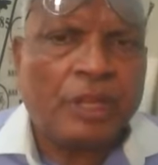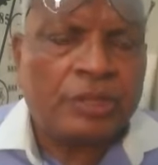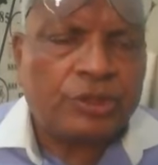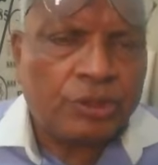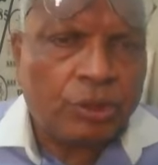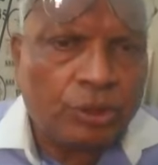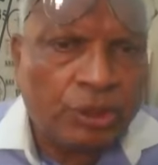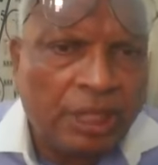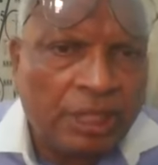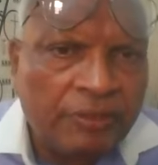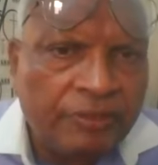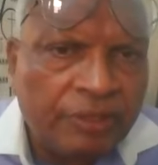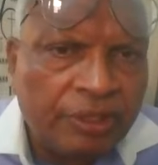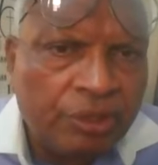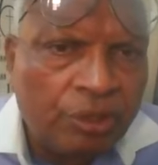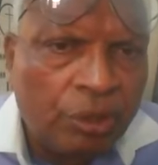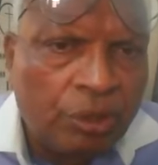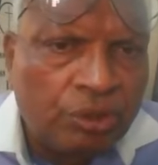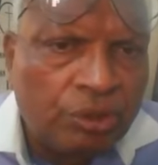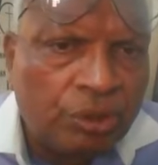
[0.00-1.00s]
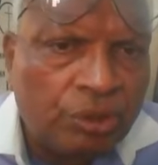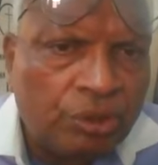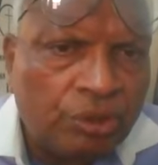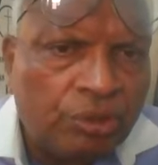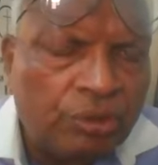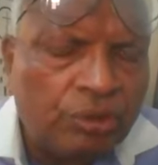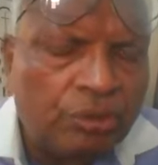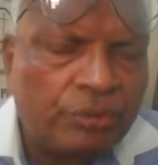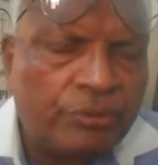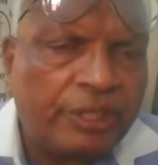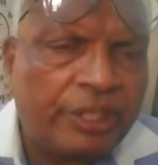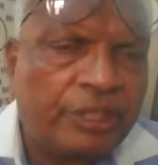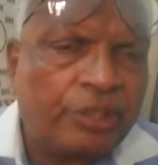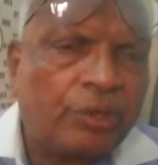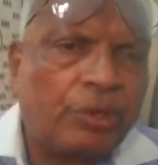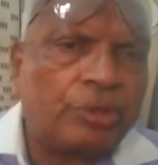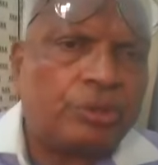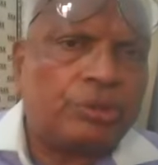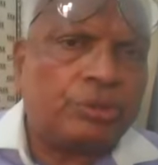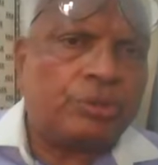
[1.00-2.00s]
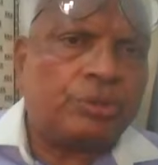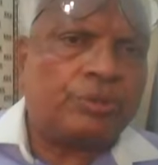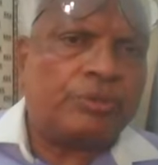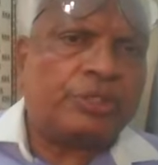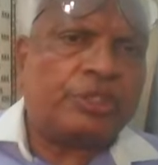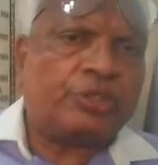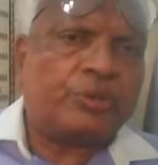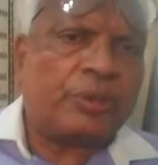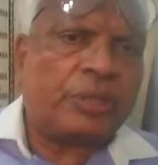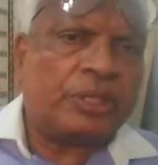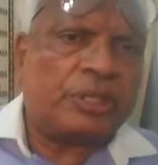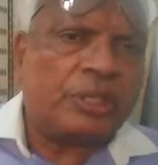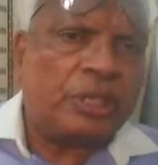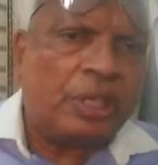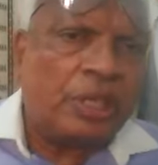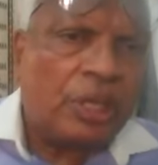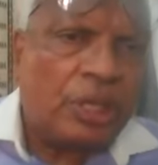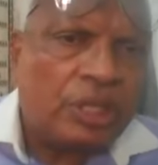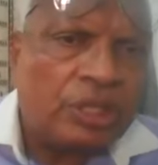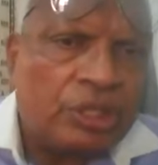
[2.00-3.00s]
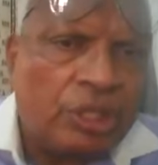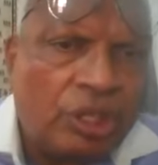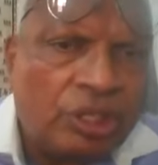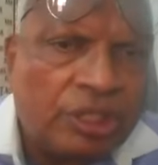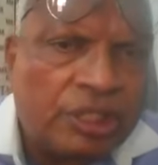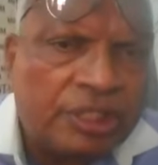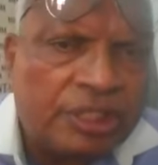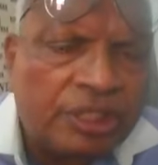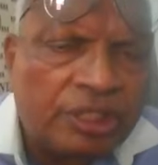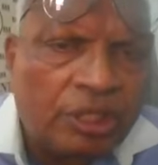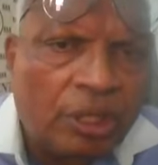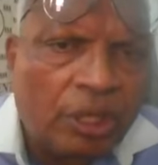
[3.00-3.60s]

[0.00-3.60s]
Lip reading: So then we go to which one? So this is